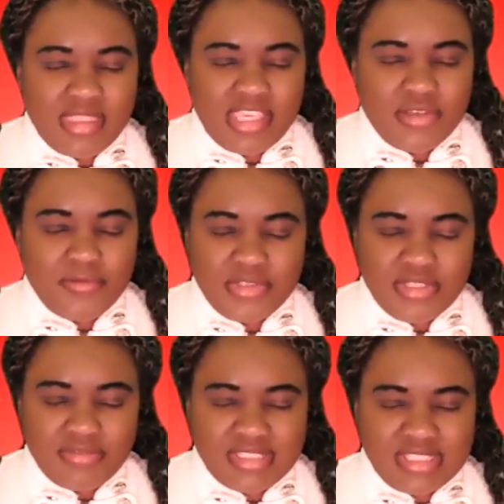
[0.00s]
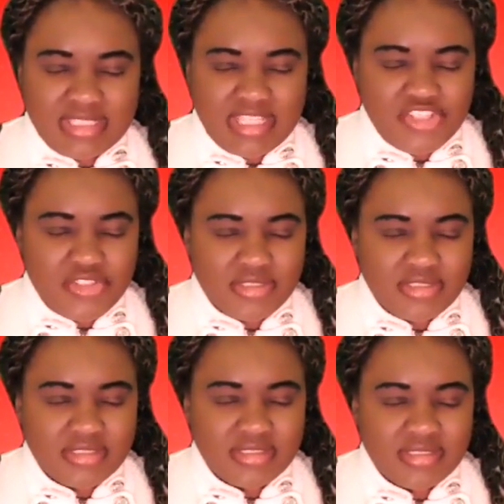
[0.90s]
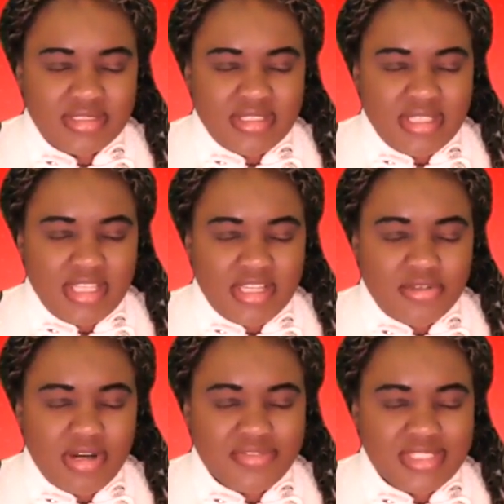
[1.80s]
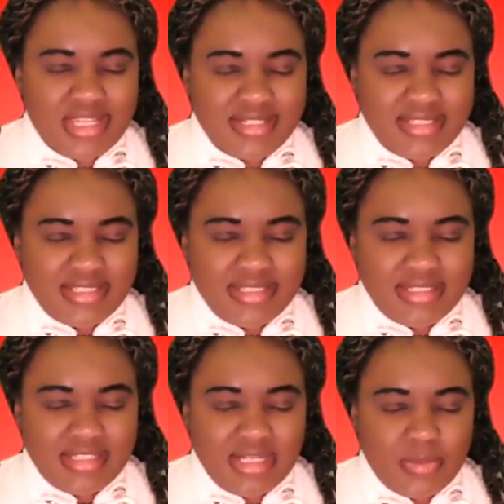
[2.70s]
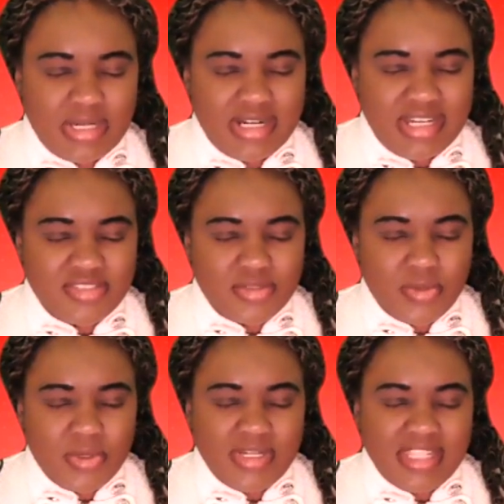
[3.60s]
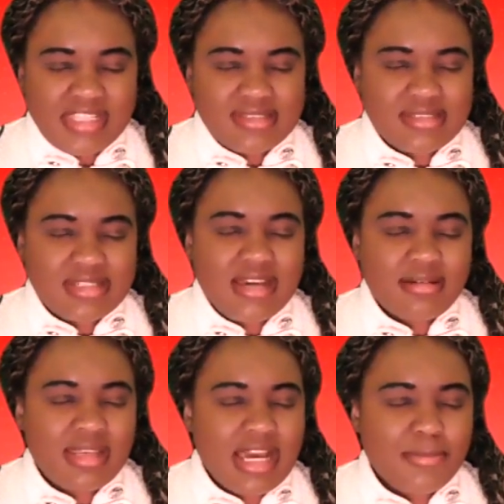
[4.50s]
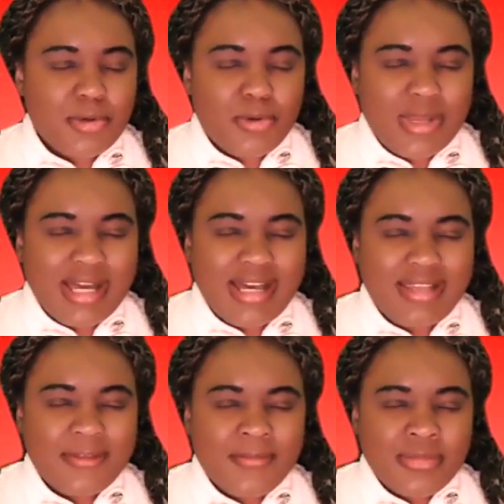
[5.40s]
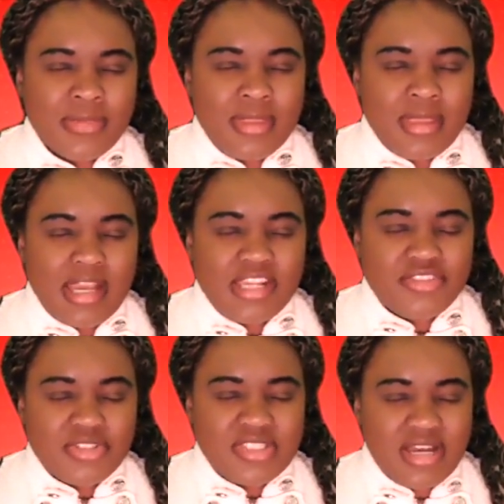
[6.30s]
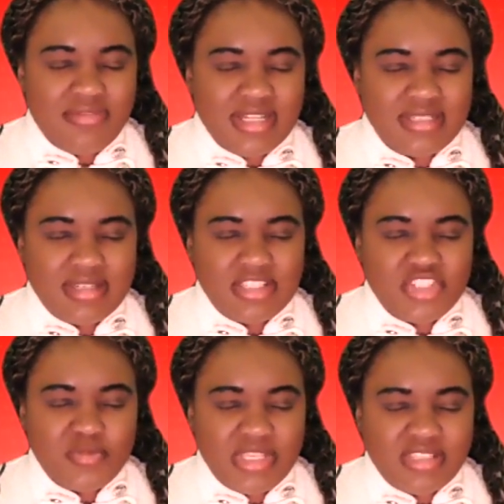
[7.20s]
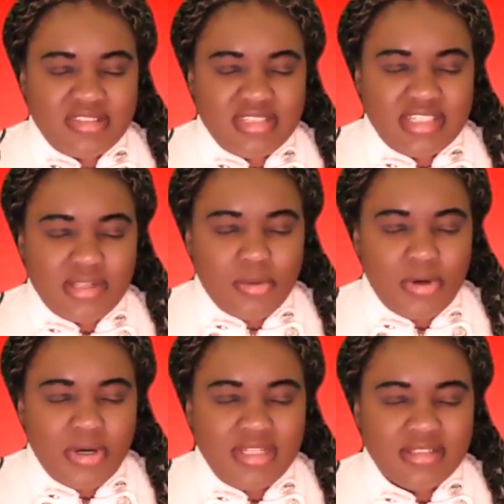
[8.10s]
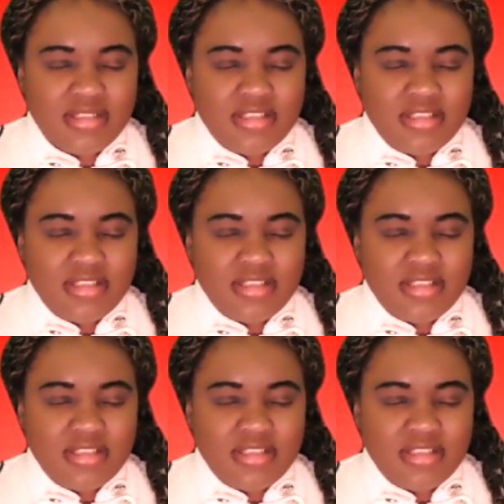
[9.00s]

Thank you for the visitation that you have started in our hearts, O God, and the stirring up, O God. As your servant speaks, dear Lord,